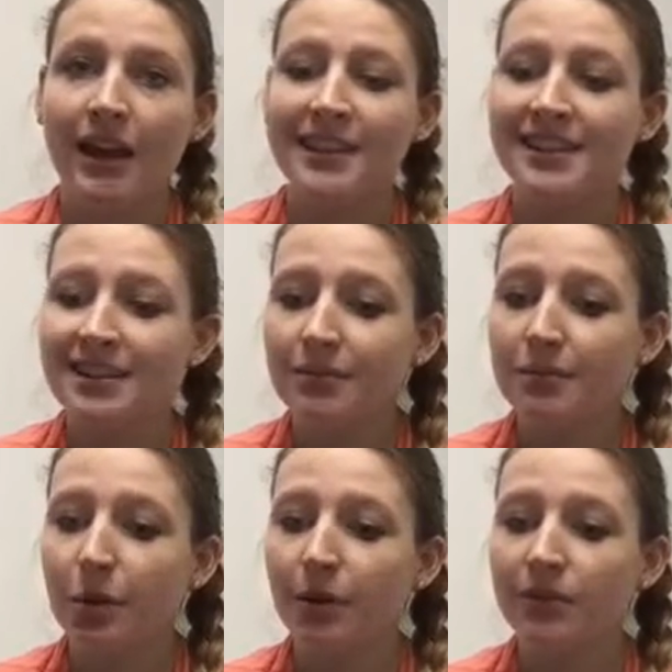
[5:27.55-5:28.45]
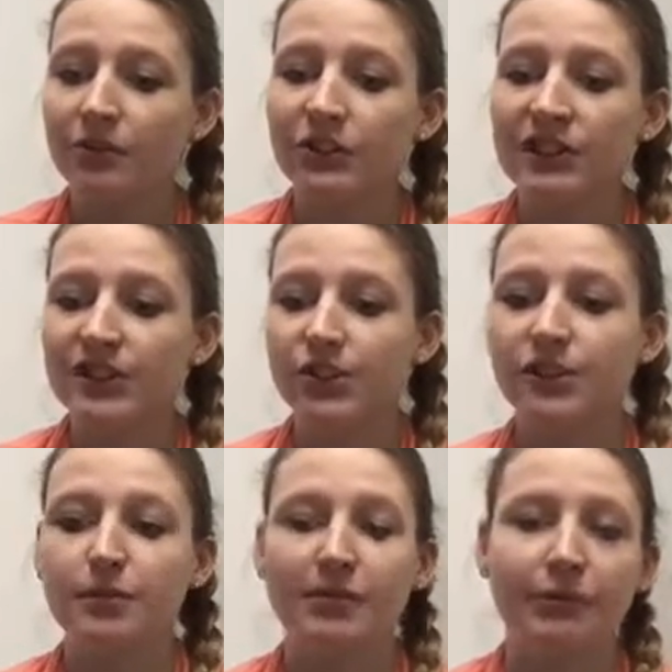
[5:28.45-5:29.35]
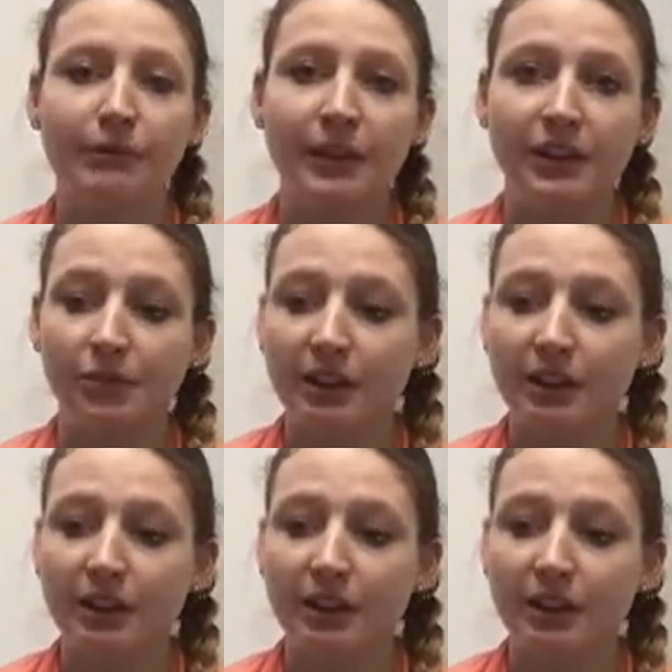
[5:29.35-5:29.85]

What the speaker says: This is important for teachers to be familiar